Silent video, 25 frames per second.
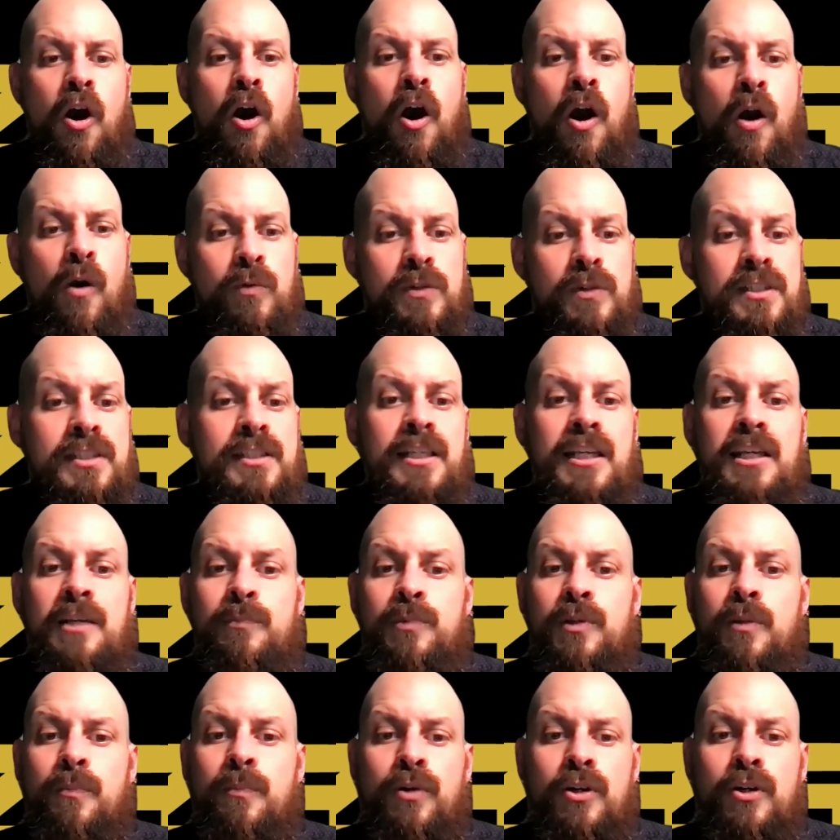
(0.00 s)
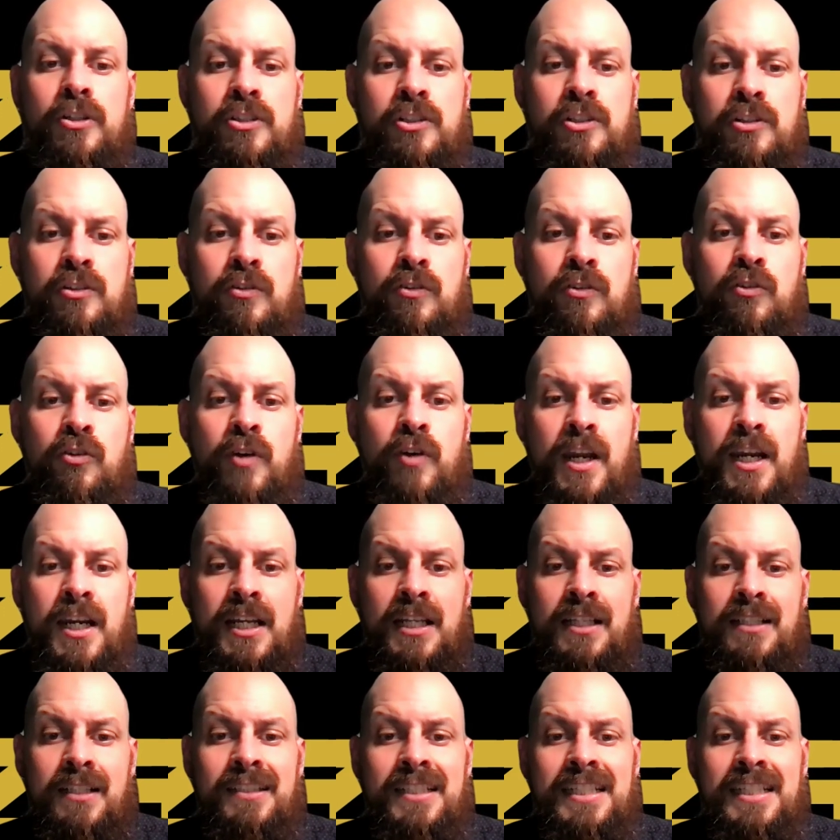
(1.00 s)
Always keep your personal
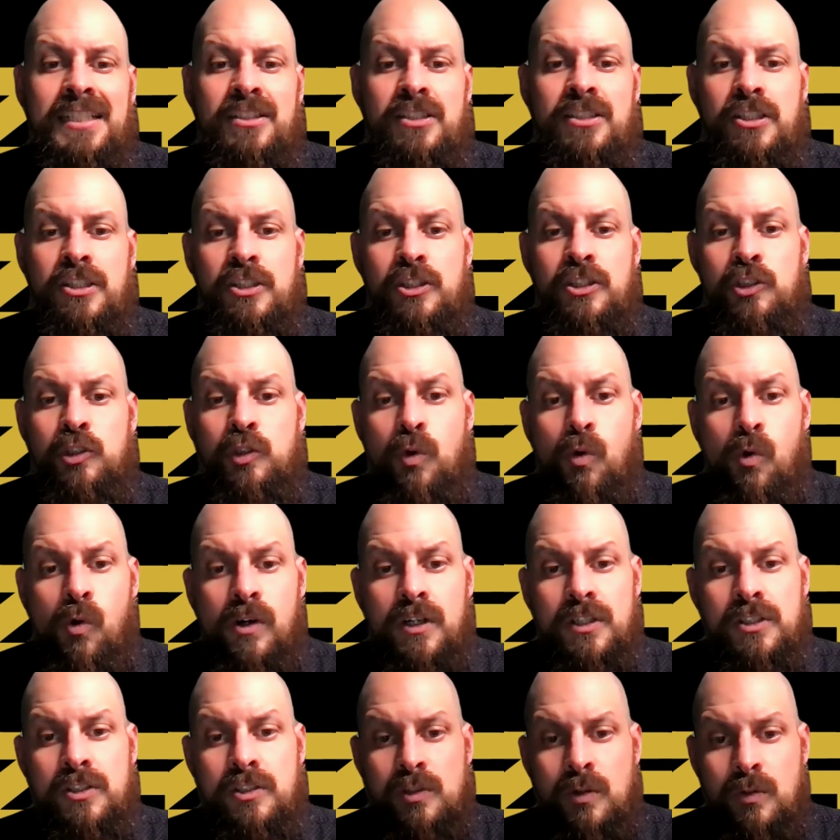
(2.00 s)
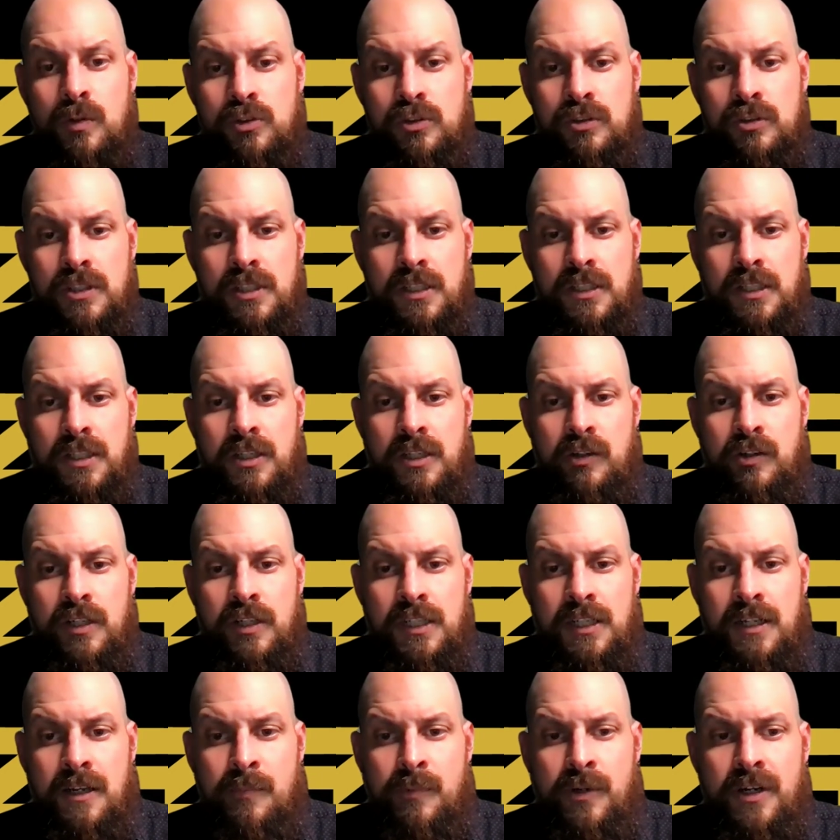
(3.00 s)
credit linked to your social
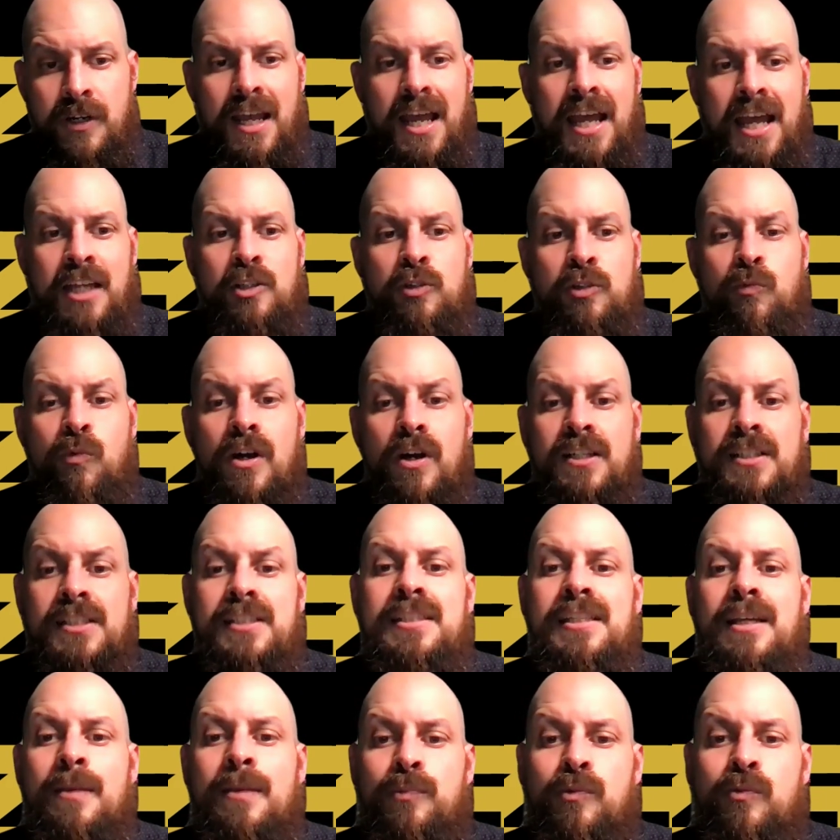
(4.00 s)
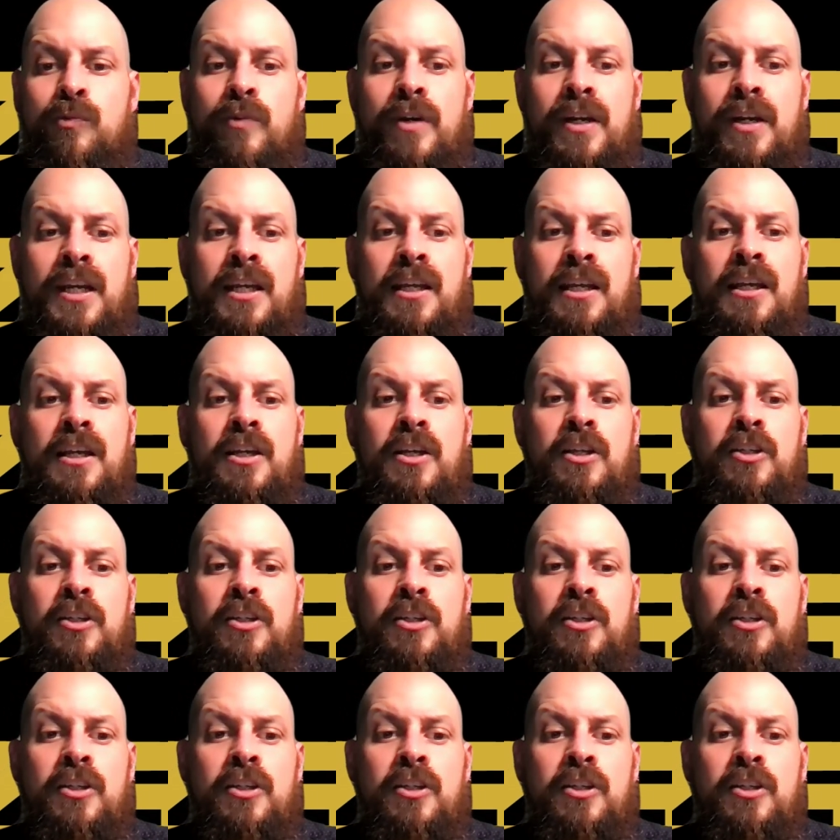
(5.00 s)
security number, and you want to separate